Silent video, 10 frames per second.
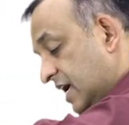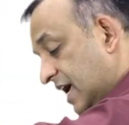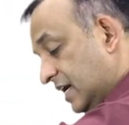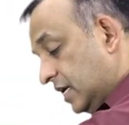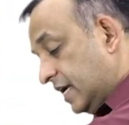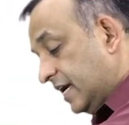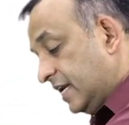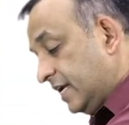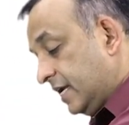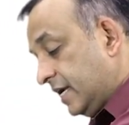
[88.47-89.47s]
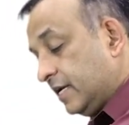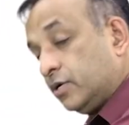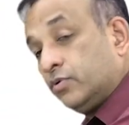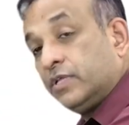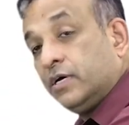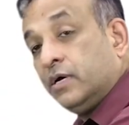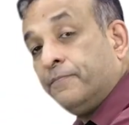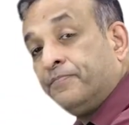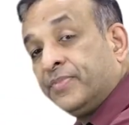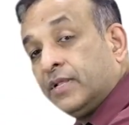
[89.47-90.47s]
and getting into the
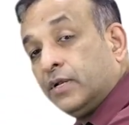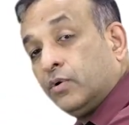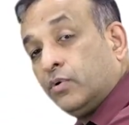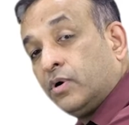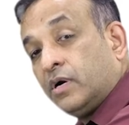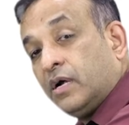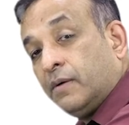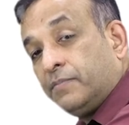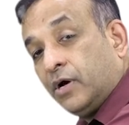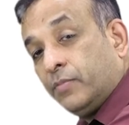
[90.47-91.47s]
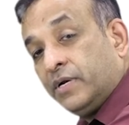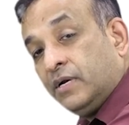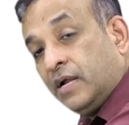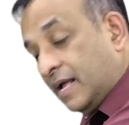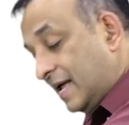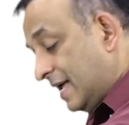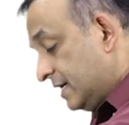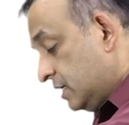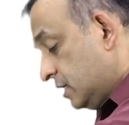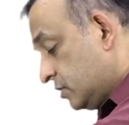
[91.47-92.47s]
lower abdomen
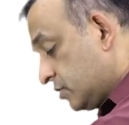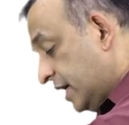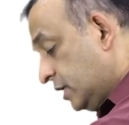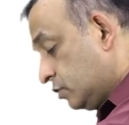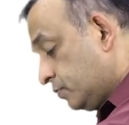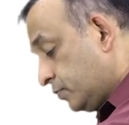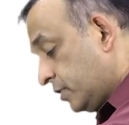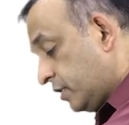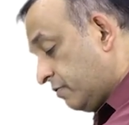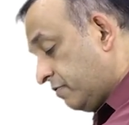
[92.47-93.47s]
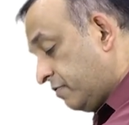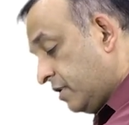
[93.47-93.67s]
and trying to put your